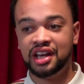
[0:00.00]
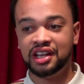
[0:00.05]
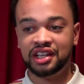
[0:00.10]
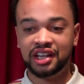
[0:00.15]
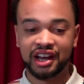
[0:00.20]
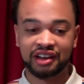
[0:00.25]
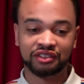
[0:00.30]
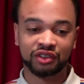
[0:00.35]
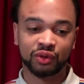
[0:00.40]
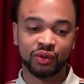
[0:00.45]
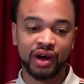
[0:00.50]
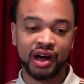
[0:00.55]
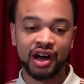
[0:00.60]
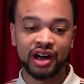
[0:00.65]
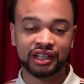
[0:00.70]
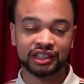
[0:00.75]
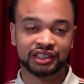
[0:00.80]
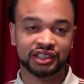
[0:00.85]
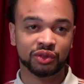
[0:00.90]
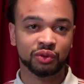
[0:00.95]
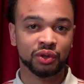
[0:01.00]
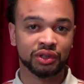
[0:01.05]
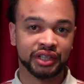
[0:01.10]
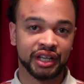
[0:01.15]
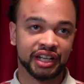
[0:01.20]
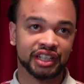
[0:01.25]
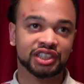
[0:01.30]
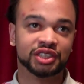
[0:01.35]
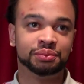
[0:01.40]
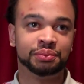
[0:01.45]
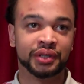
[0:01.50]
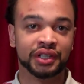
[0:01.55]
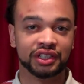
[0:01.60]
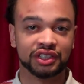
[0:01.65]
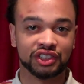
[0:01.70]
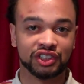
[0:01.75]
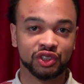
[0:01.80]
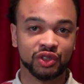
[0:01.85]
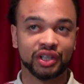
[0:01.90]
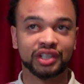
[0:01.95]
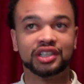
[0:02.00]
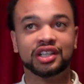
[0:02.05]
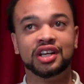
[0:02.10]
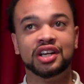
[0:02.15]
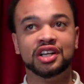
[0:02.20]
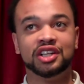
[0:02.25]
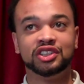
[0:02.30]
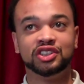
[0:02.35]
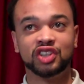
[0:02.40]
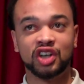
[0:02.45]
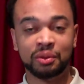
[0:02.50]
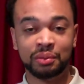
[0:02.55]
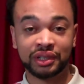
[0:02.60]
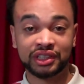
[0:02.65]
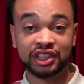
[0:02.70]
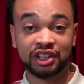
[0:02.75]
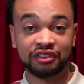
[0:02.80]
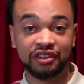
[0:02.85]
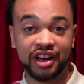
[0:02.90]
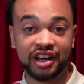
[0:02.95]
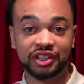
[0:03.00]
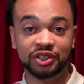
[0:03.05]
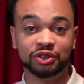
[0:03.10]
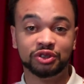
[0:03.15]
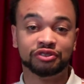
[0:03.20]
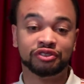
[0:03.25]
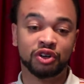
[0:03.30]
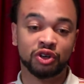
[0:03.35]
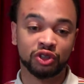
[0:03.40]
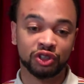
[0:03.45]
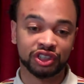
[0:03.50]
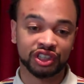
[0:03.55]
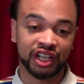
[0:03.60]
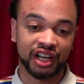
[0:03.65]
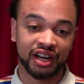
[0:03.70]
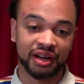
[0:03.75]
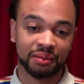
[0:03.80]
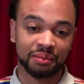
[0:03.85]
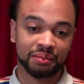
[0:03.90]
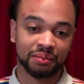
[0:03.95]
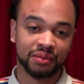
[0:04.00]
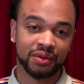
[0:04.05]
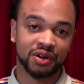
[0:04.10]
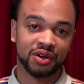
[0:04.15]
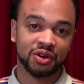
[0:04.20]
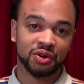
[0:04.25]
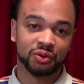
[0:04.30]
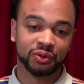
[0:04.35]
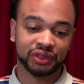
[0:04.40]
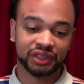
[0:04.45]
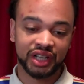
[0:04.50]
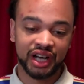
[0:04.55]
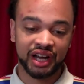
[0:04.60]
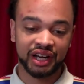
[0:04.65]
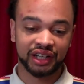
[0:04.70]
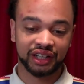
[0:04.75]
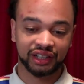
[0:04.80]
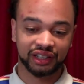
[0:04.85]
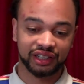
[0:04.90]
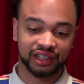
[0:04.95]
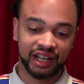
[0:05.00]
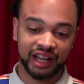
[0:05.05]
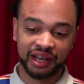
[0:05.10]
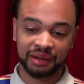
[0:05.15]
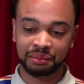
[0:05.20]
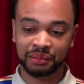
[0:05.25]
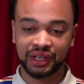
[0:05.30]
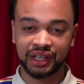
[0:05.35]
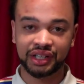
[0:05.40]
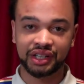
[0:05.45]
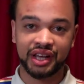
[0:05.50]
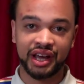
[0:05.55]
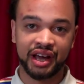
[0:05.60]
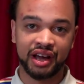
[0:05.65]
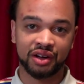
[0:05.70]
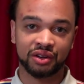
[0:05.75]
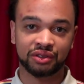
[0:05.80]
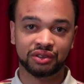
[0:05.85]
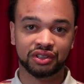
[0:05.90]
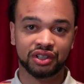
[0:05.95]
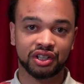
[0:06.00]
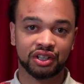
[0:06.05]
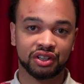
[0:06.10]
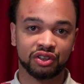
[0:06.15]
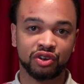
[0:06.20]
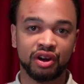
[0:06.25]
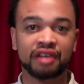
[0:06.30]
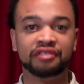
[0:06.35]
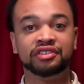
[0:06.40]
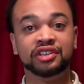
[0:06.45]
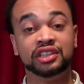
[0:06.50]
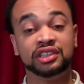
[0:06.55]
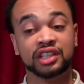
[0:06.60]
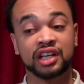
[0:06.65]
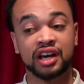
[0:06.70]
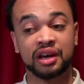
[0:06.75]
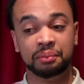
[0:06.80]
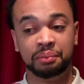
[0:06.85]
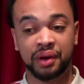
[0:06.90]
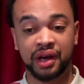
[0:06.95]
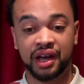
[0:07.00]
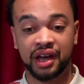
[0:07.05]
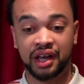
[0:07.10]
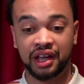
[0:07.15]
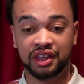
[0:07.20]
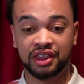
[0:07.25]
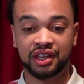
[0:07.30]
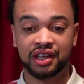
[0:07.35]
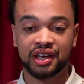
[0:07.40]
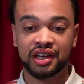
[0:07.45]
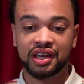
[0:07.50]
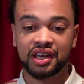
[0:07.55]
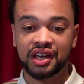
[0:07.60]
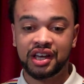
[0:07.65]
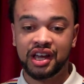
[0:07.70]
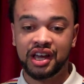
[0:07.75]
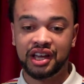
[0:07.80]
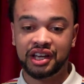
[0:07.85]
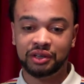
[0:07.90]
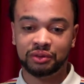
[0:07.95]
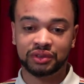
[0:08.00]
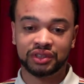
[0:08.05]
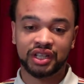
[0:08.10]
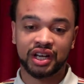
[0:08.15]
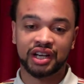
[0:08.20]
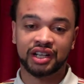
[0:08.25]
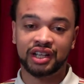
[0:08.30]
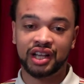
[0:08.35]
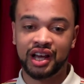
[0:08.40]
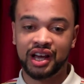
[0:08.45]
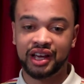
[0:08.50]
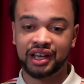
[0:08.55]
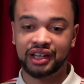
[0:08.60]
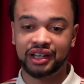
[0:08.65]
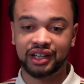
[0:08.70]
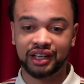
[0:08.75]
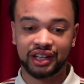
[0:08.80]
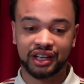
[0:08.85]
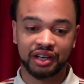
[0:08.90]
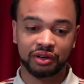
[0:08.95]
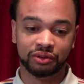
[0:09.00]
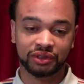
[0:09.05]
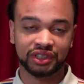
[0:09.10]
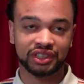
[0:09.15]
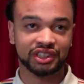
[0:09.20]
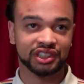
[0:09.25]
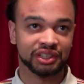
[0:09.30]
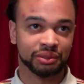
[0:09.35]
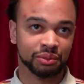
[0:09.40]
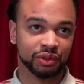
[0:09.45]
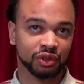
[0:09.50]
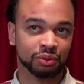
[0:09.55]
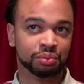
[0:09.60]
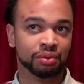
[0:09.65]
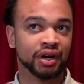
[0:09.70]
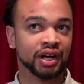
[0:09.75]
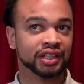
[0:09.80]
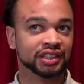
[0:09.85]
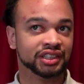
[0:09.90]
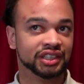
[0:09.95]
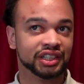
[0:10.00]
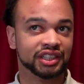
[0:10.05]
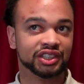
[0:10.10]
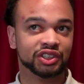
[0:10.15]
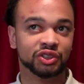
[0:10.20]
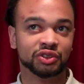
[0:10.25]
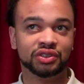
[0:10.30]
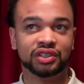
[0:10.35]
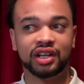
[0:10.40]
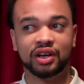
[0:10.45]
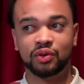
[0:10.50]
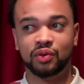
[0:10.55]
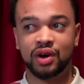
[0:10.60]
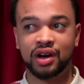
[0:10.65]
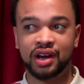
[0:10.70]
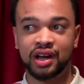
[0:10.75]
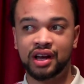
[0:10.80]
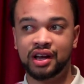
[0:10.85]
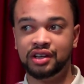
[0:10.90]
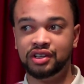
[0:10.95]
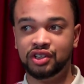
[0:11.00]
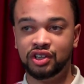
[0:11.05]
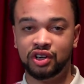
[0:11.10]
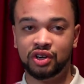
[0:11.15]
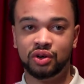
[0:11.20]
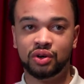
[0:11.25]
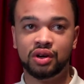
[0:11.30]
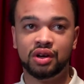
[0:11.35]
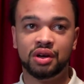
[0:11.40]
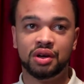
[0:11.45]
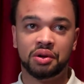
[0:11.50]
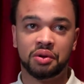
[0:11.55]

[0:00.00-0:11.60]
And then after a while, I just didn't want that expense, so I taught myself how to use Photoshop, which kind of led me down the graphic design path. And it was kind of like, it was a similar process. So it was like, why not, you know,